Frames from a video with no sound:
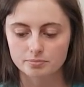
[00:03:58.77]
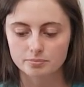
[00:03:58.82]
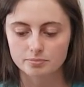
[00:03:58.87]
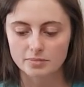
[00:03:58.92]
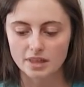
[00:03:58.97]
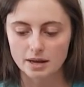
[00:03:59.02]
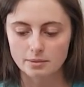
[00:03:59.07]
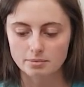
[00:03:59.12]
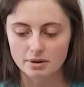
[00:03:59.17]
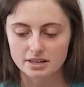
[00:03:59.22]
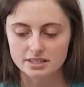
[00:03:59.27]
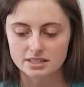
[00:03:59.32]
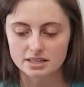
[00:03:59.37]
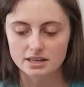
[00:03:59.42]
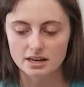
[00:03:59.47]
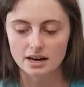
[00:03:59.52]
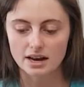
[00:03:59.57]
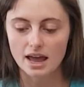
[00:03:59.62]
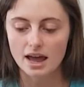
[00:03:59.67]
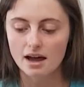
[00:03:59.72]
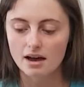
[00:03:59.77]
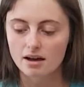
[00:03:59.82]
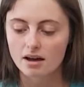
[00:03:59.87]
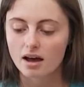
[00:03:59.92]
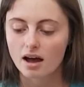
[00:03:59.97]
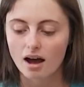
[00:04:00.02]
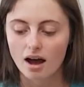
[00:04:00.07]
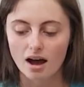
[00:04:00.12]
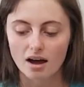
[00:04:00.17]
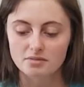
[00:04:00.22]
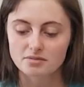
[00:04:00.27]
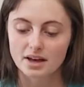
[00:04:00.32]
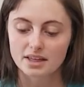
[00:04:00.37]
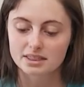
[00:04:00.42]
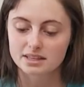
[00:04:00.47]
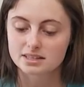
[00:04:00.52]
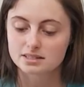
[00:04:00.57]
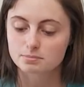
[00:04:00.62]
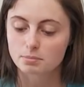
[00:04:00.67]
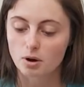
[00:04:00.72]
they press in and out. I've had
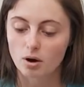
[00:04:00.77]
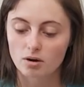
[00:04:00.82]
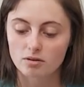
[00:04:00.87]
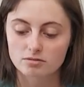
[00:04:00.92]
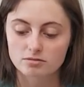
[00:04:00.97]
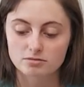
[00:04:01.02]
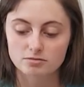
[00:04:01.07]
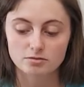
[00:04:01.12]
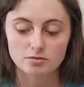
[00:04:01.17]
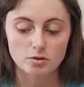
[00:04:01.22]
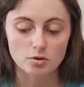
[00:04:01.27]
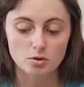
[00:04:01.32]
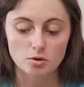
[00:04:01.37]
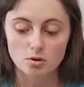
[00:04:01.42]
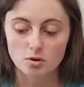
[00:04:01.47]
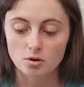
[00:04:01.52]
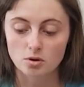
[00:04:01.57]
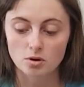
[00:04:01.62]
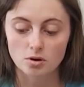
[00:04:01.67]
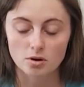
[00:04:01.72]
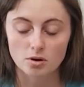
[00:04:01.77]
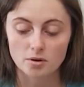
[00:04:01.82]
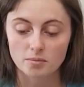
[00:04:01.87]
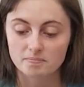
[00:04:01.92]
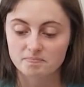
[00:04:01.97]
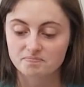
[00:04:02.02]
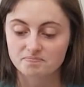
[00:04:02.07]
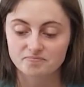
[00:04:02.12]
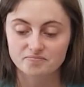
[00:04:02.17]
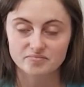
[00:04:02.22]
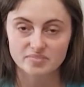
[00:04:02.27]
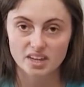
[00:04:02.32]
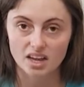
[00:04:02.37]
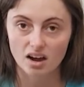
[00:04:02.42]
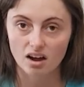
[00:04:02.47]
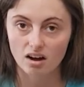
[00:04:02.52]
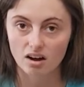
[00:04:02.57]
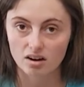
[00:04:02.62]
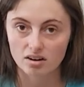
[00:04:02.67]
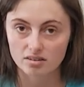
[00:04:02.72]
this pot for
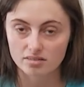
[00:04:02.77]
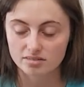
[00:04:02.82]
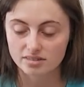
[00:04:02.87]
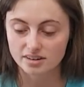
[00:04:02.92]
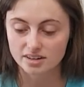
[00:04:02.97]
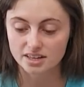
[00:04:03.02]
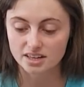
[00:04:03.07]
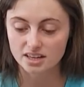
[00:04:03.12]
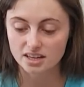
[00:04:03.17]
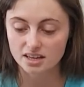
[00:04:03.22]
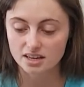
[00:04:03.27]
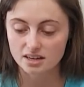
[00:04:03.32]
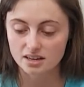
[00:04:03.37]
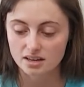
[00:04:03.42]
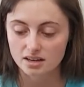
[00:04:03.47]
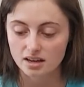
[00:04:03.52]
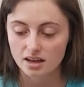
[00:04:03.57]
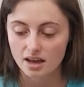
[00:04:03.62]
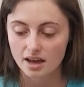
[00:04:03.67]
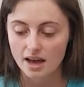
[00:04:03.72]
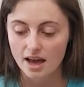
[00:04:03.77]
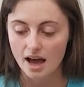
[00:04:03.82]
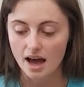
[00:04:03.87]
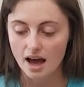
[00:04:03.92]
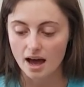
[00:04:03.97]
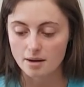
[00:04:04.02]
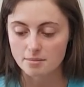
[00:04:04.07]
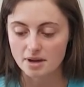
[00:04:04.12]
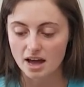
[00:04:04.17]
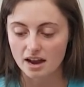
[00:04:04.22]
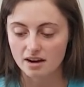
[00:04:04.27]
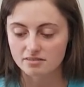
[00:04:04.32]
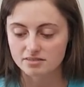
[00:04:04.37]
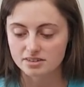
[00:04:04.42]
over a year. And I've